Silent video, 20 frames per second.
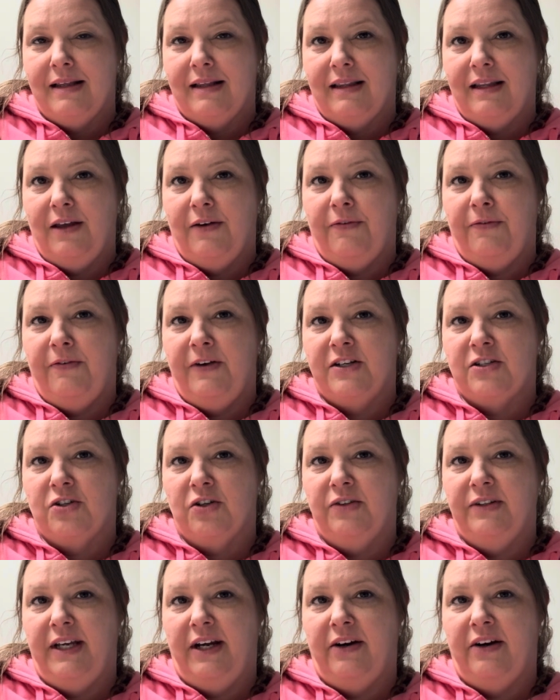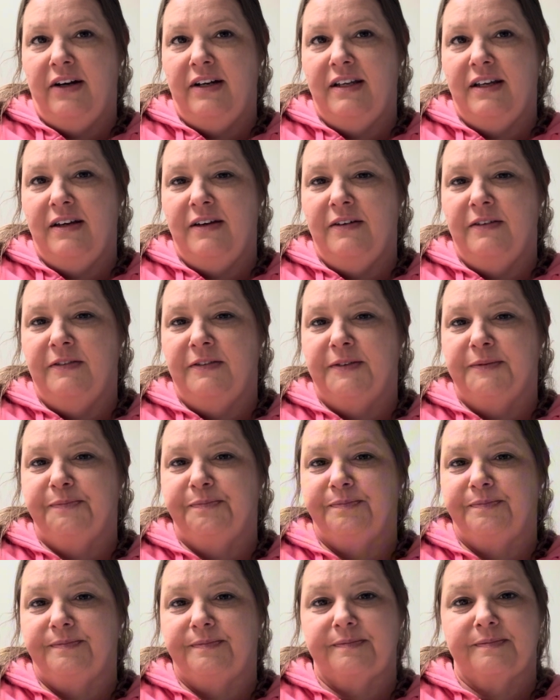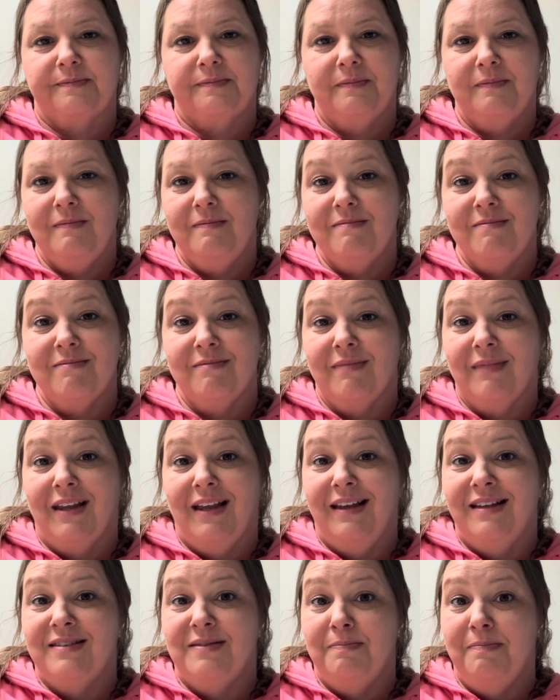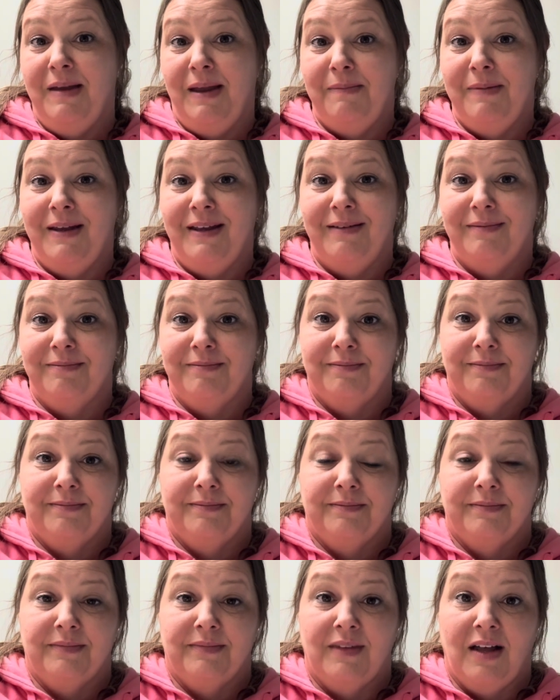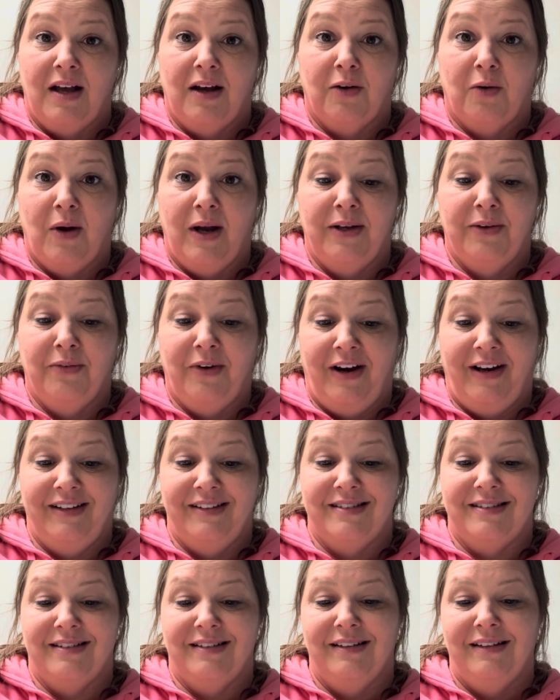The official narrative is maybe not quite right.